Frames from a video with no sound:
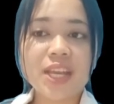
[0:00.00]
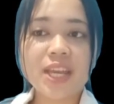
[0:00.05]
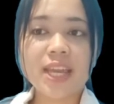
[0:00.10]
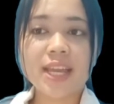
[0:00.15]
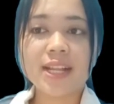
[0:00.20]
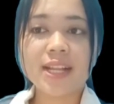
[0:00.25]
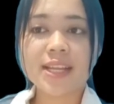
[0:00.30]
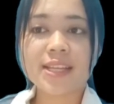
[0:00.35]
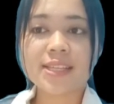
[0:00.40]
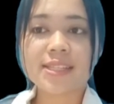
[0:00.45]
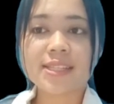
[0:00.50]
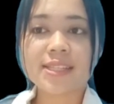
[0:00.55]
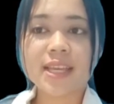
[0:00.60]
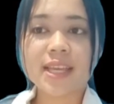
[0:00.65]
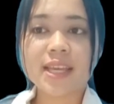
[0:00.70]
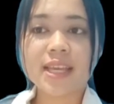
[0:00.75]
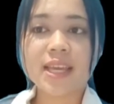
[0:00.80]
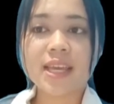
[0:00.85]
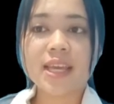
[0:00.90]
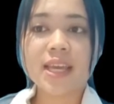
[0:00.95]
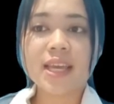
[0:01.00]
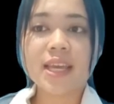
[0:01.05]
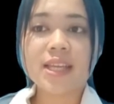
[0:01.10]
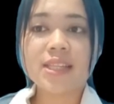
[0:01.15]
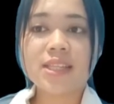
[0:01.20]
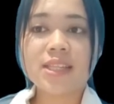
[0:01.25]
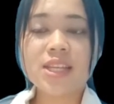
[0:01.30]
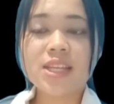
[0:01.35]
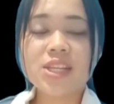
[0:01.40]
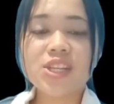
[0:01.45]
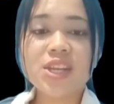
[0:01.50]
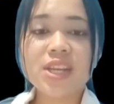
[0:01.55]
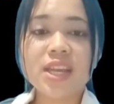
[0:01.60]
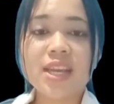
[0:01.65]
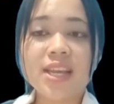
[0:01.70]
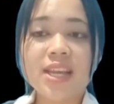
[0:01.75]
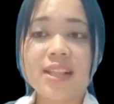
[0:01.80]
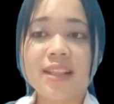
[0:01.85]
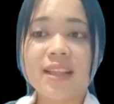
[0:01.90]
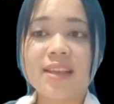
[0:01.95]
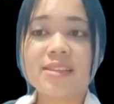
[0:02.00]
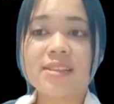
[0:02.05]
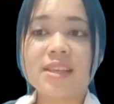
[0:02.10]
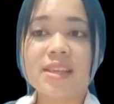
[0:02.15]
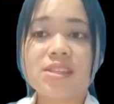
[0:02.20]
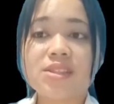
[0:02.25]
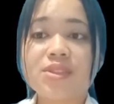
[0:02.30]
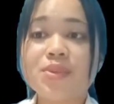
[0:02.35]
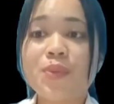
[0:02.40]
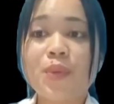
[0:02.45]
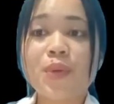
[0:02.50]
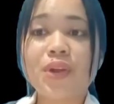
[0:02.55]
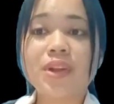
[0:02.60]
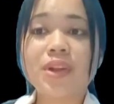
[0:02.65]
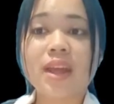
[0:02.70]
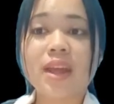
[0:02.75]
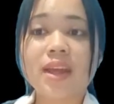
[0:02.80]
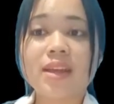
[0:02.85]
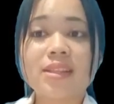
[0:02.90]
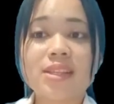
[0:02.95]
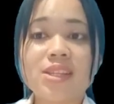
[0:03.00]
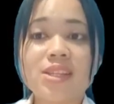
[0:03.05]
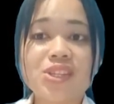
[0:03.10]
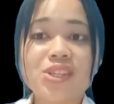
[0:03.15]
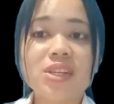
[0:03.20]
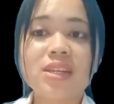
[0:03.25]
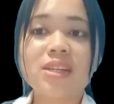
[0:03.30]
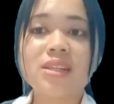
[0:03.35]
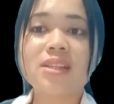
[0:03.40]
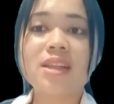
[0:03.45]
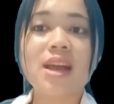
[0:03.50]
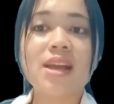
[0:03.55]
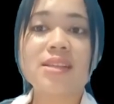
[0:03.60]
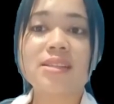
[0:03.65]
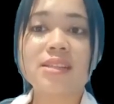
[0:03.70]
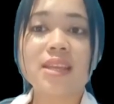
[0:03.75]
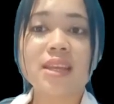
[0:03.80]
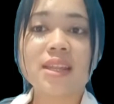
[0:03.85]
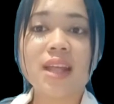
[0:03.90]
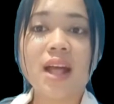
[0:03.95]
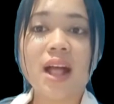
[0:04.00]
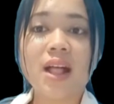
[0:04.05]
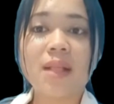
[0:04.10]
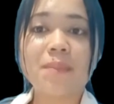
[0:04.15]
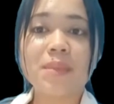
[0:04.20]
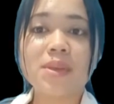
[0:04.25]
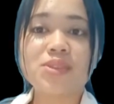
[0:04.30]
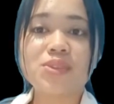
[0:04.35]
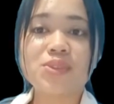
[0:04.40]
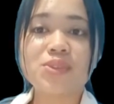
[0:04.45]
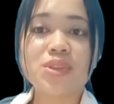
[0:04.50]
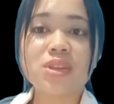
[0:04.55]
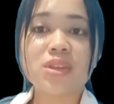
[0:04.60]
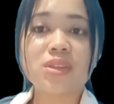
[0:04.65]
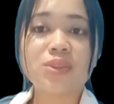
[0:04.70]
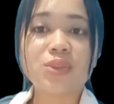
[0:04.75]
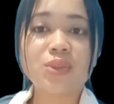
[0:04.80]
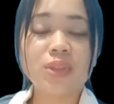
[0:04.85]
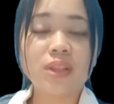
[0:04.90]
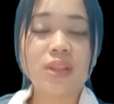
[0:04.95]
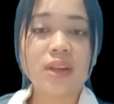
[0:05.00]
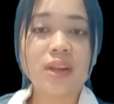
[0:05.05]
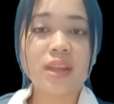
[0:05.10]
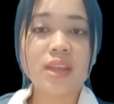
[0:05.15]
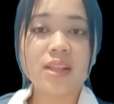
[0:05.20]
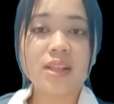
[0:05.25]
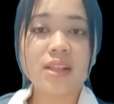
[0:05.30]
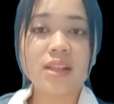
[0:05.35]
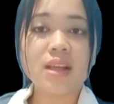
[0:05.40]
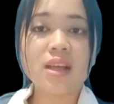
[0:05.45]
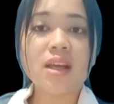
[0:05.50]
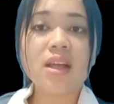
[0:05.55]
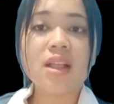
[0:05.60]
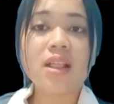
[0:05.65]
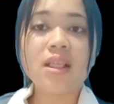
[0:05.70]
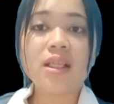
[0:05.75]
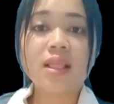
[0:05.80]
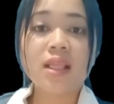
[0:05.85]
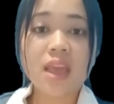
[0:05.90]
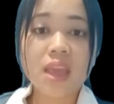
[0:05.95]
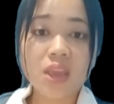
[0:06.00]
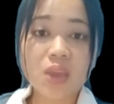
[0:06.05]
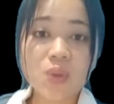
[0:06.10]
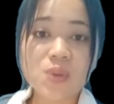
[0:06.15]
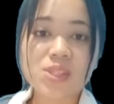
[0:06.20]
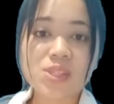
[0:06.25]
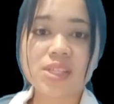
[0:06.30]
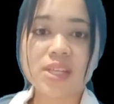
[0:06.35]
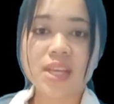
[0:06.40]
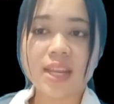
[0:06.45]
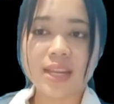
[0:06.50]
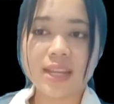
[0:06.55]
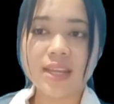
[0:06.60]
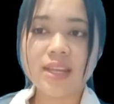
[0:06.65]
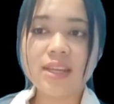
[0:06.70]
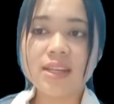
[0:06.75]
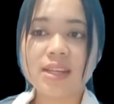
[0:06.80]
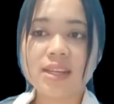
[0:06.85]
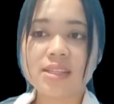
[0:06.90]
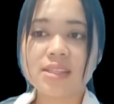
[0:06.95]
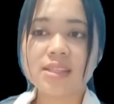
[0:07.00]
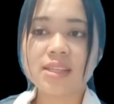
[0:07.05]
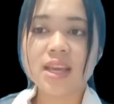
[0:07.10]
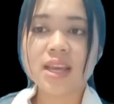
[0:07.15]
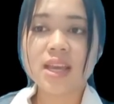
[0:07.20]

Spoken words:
English. Teaching English is the work that teacher does in helping students to learn in language in English.